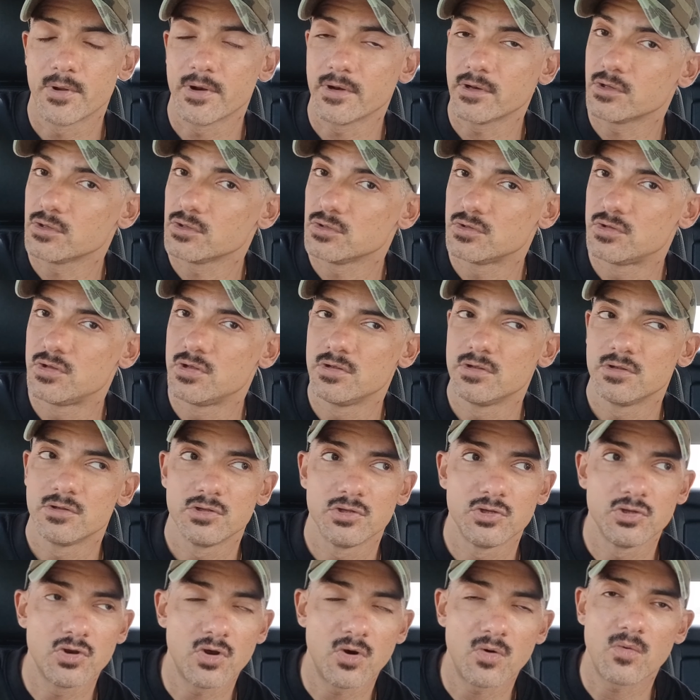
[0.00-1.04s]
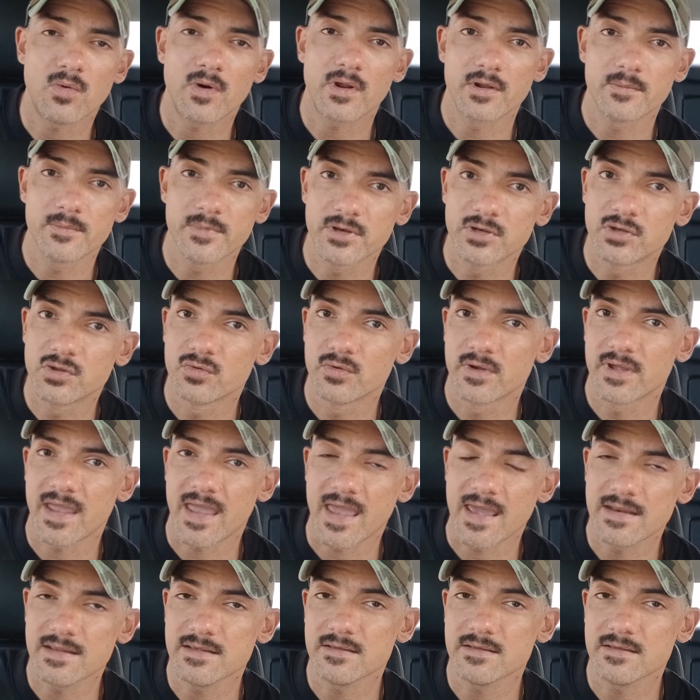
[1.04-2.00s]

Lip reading: but you don't want to be doing